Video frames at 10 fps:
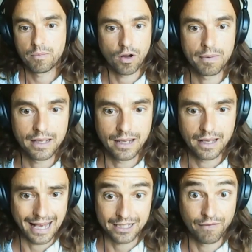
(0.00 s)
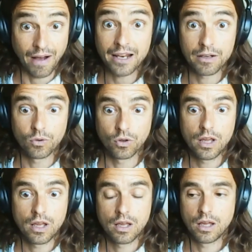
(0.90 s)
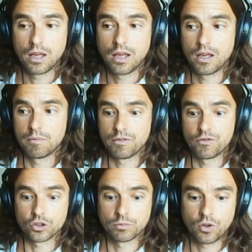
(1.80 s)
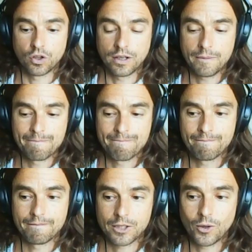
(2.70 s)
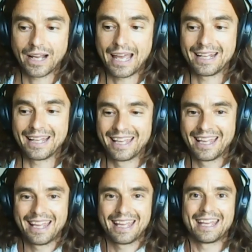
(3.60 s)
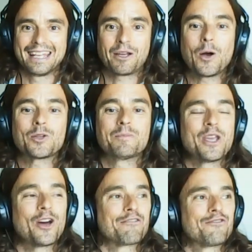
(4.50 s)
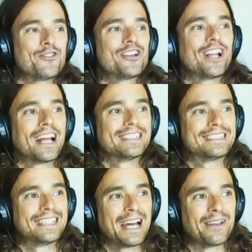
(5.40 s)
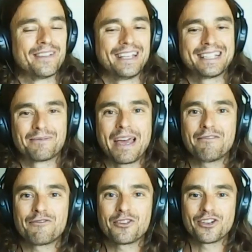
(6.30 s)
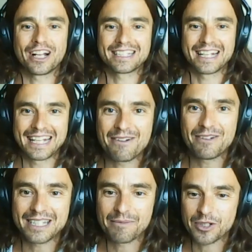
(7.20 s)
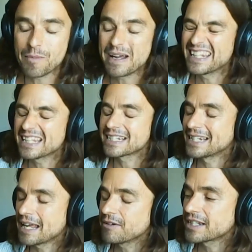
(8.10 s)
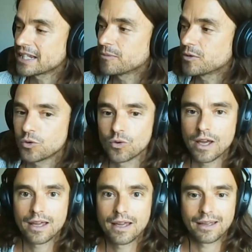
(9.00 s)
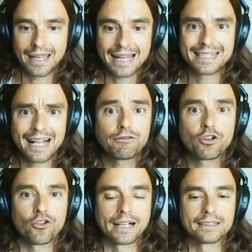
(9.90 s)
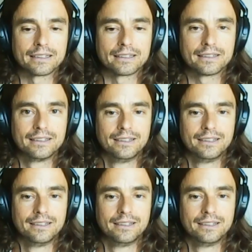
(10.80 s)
probably as valuable, if not more. So again, it goes beyond a funeral at the time. It's many funerals. Some ideas never seem to get self-corrected.